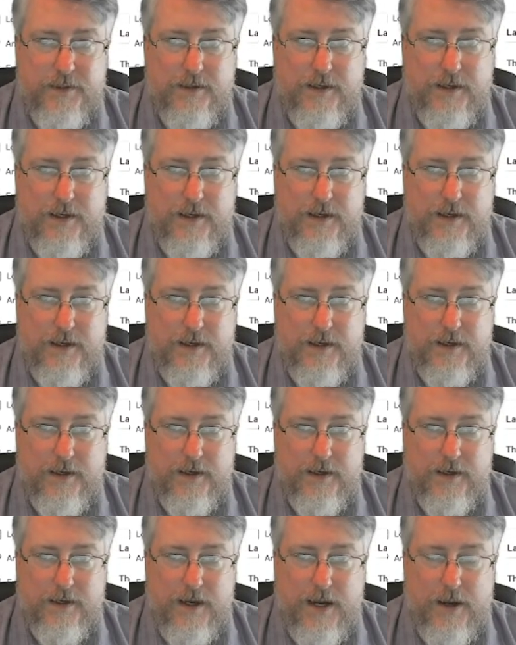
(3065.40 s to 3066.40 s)

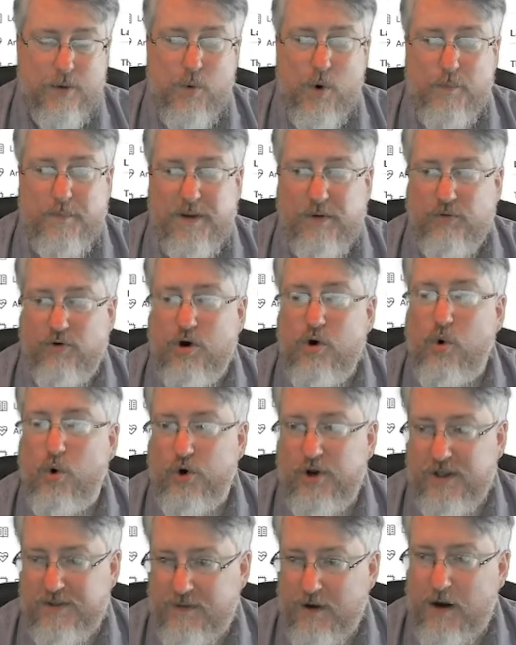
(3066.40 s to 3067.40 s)
I won't be
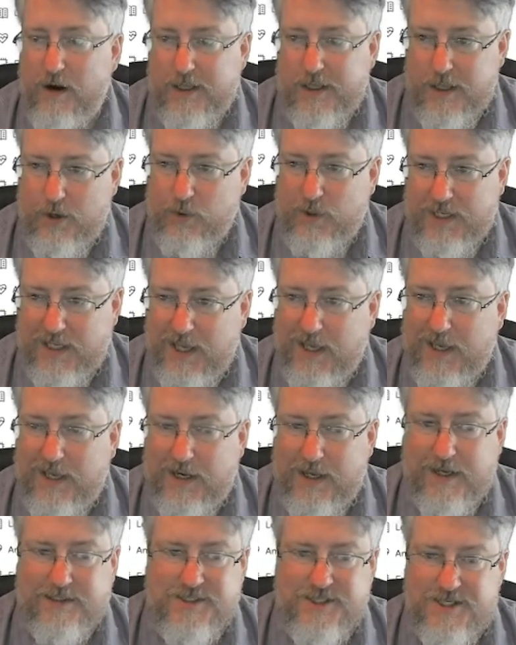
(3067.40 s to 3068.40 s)
recording the audio again.
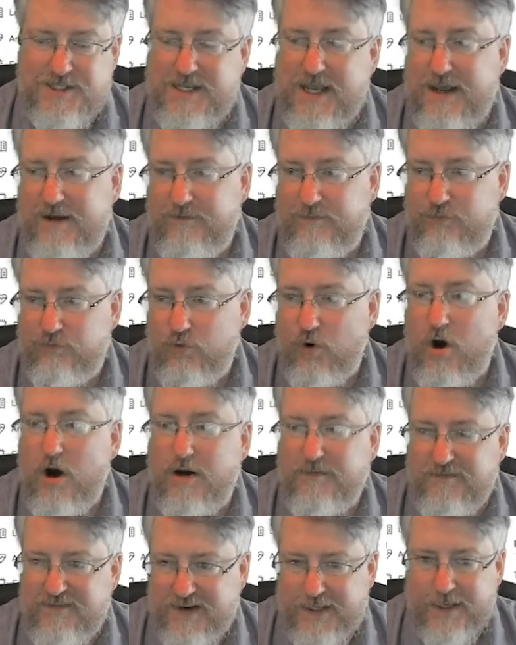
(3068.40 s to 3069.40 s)
I just have
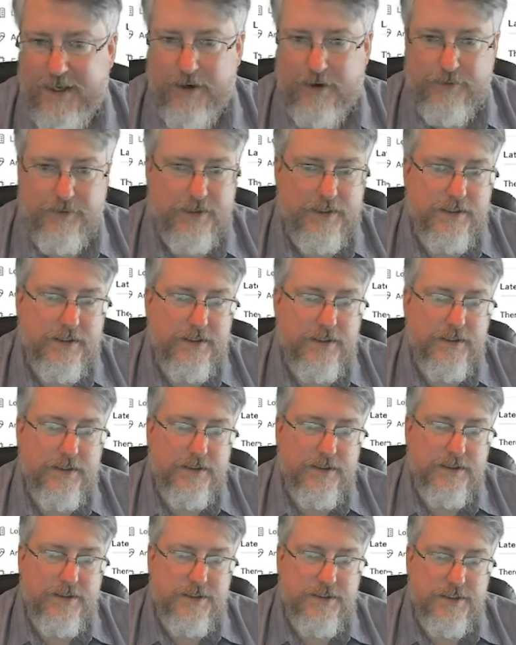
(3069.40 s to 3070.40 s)
raw video.
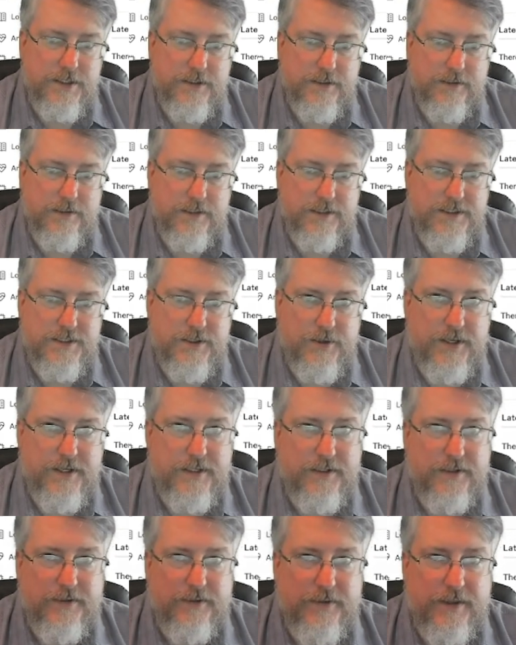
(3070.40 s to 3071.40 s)
So let's go
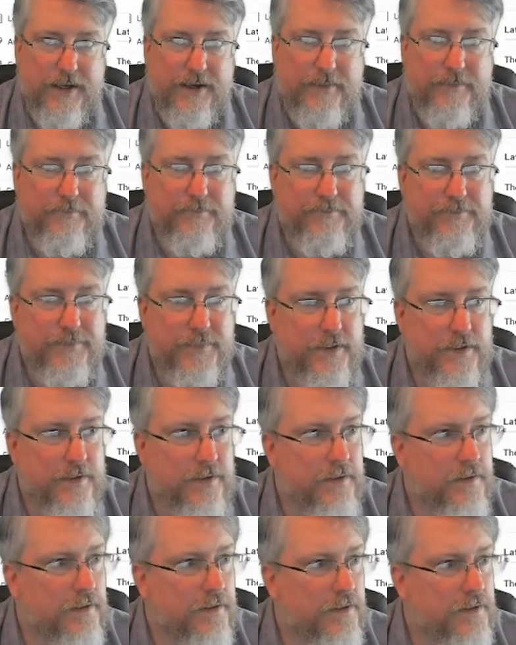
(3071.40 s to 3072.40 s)
ahead and do that.
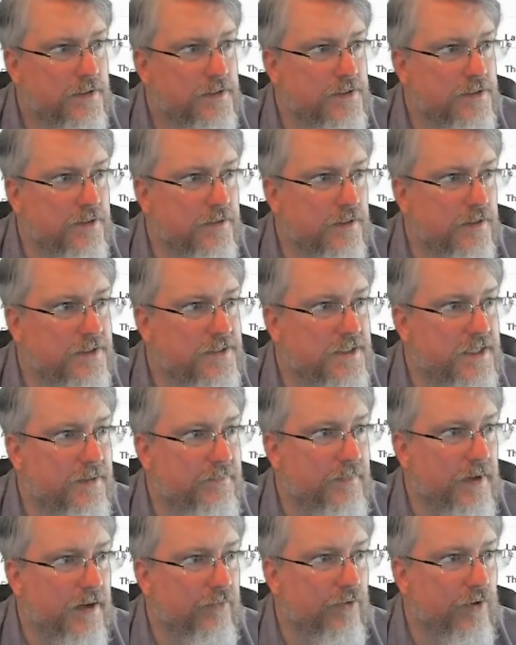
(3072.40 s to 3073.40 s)
So let's
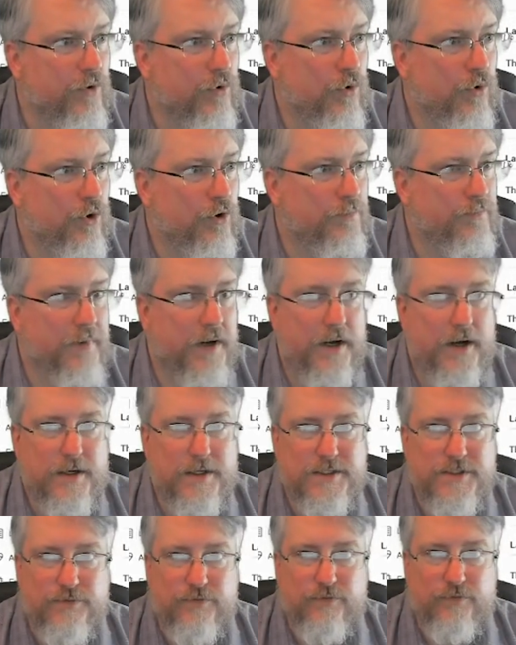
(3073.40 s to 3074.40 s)
get my record
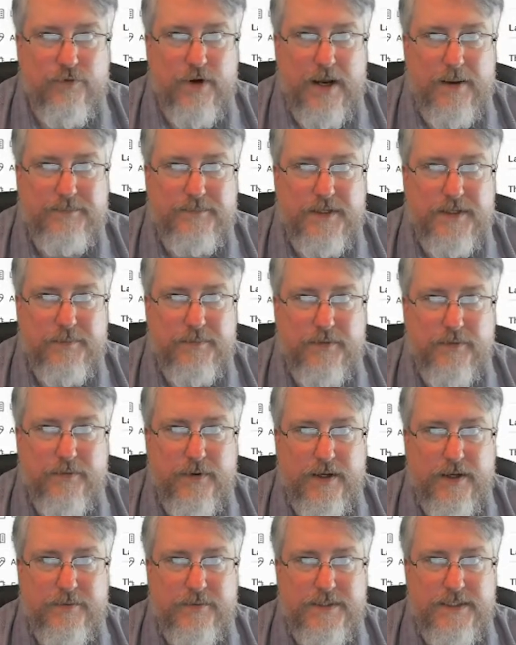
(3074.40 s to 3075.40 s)
box wrapped up
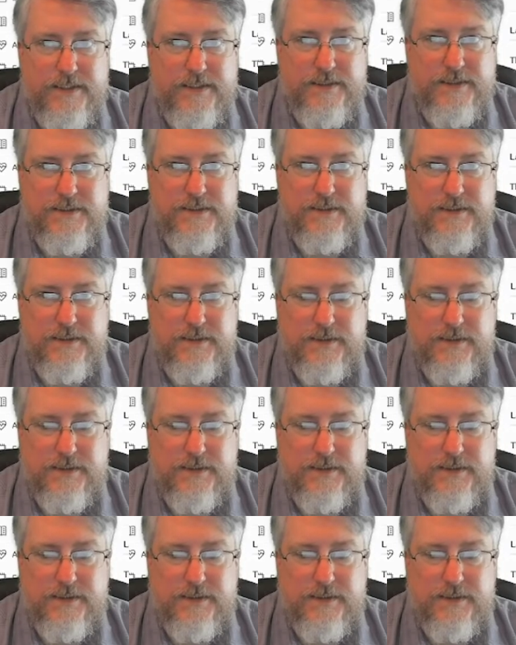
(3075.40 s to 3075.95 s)
around it.